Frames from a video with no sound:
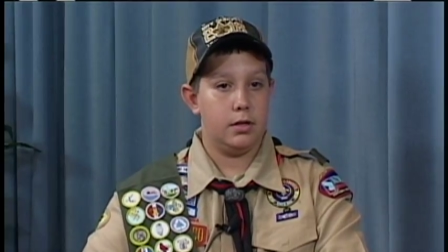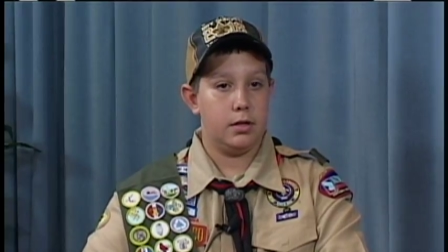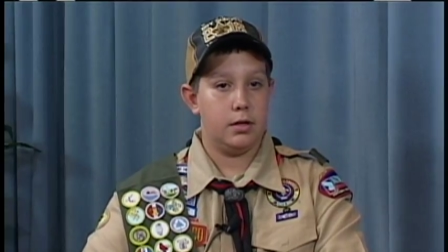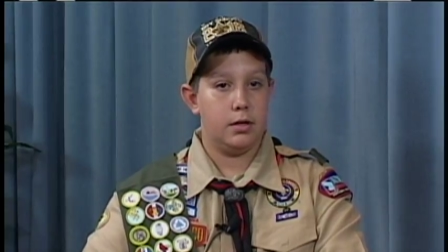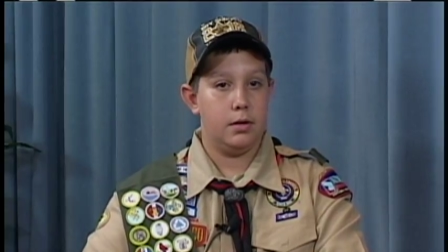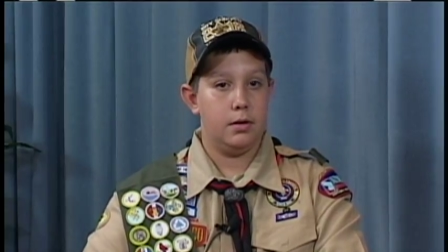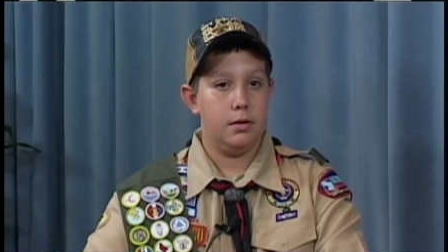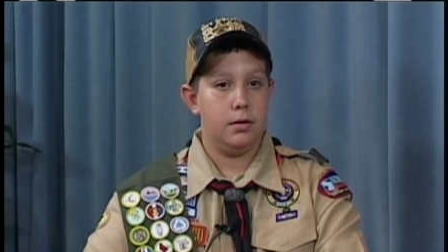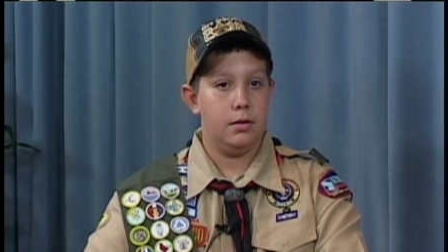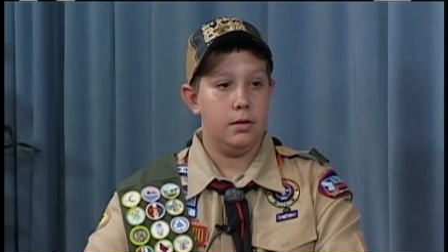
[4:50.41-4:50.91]
a
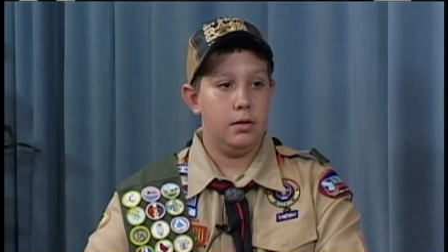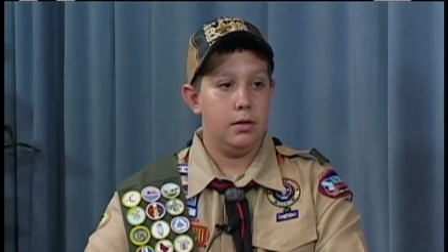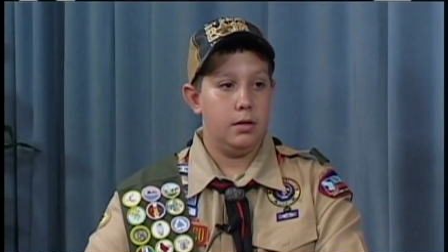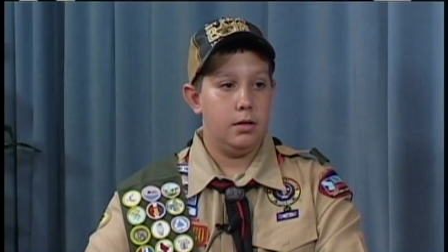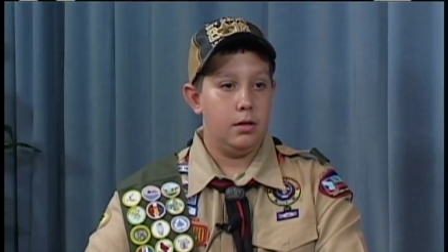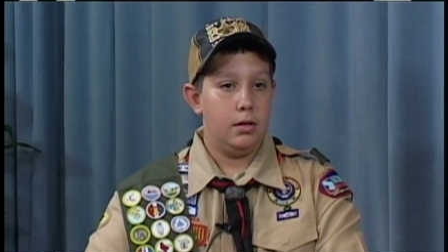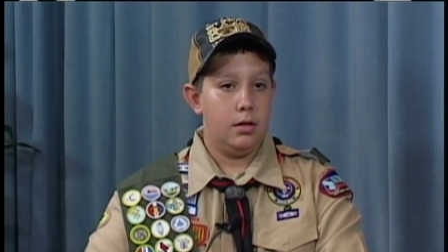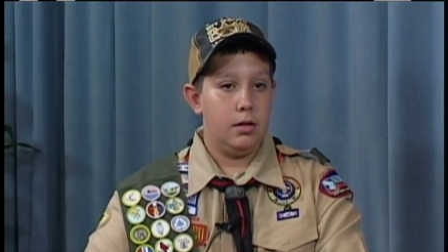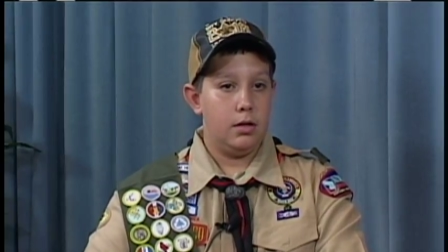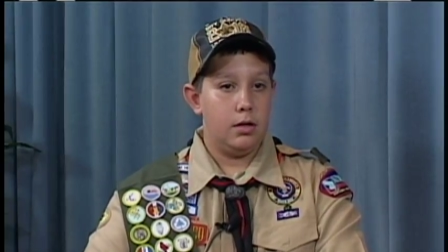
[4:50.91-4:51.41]

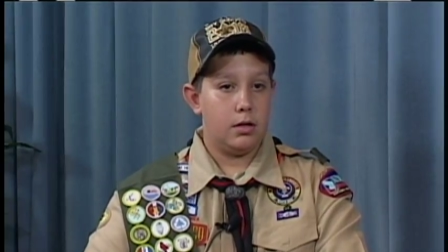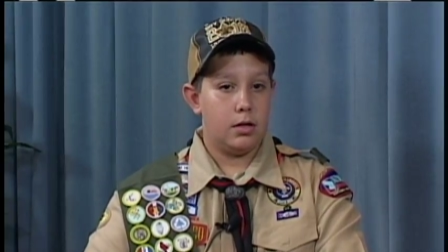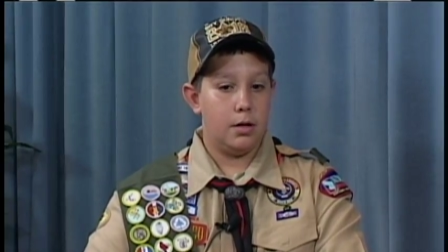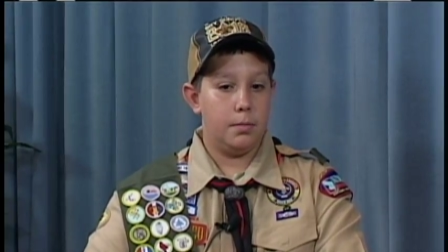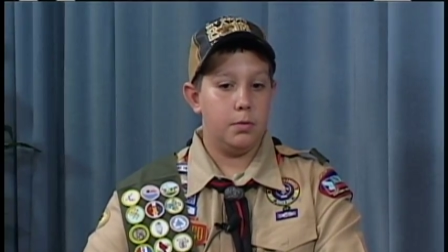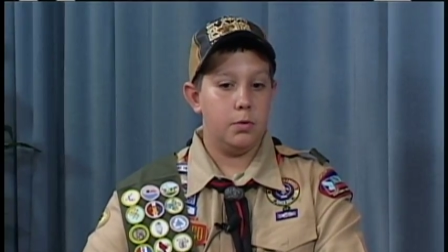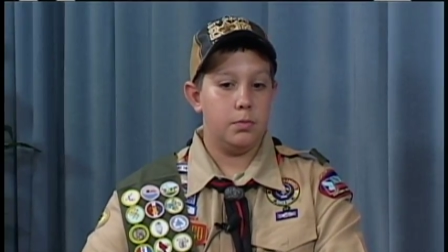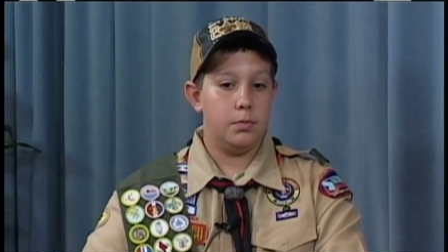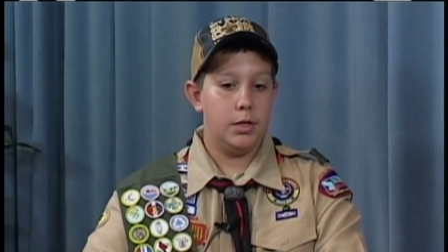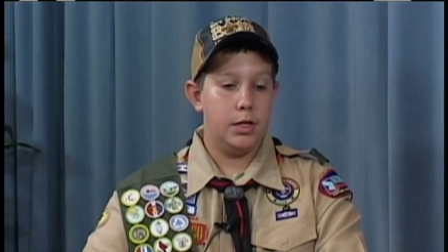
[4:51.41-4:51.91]

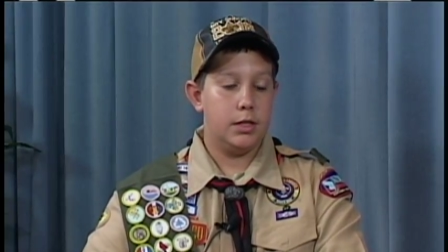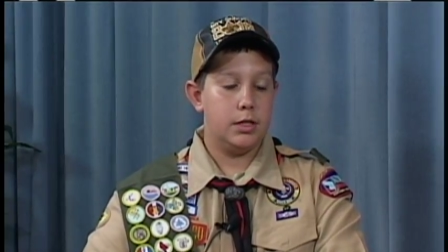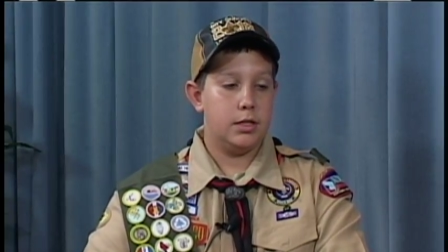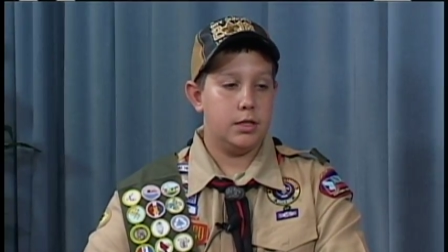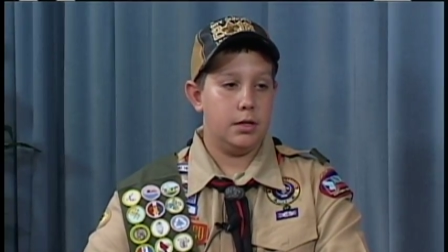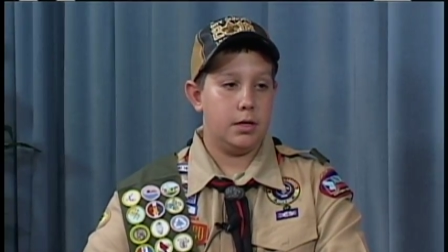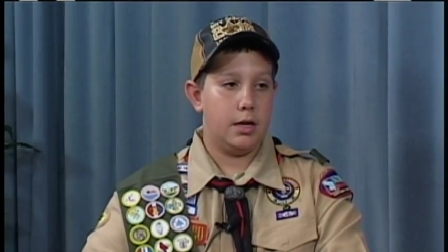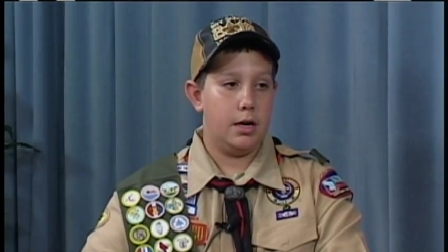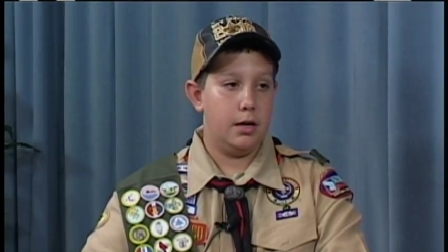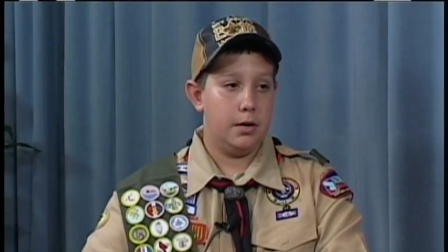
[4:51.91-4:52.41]
couple
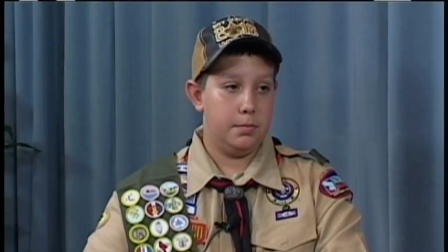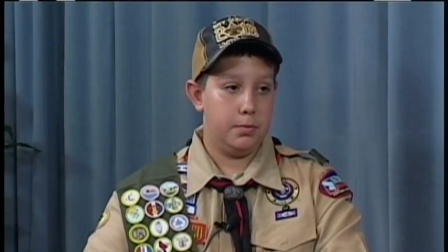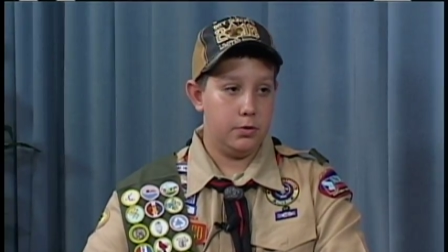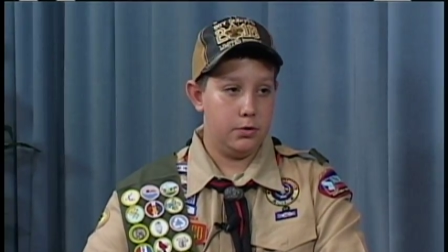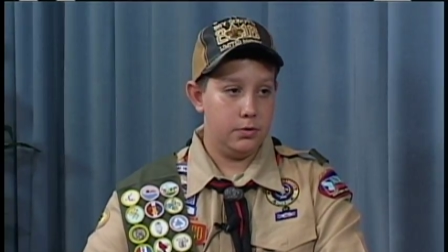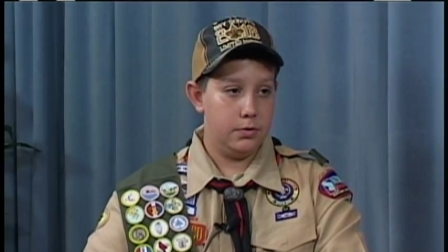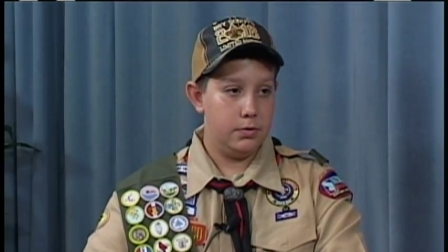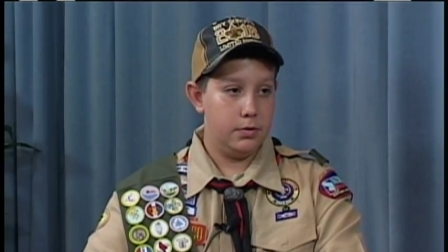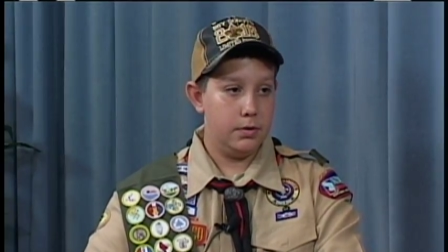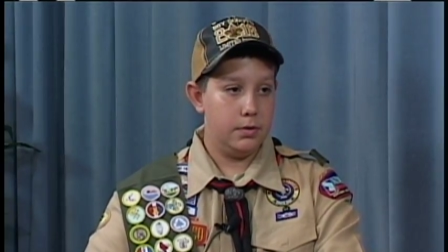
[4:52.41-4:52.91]
weeks, it got
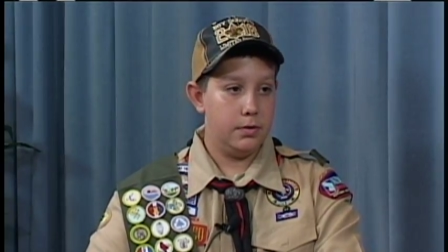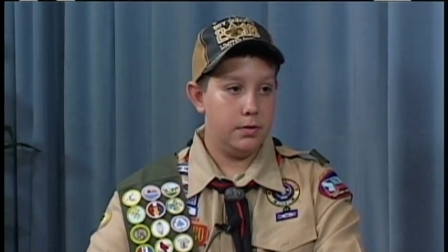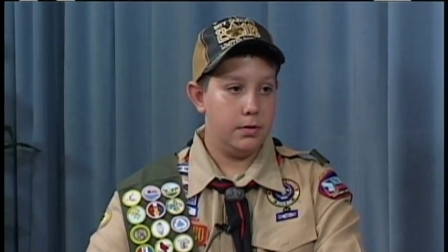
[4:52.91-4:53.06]
approved.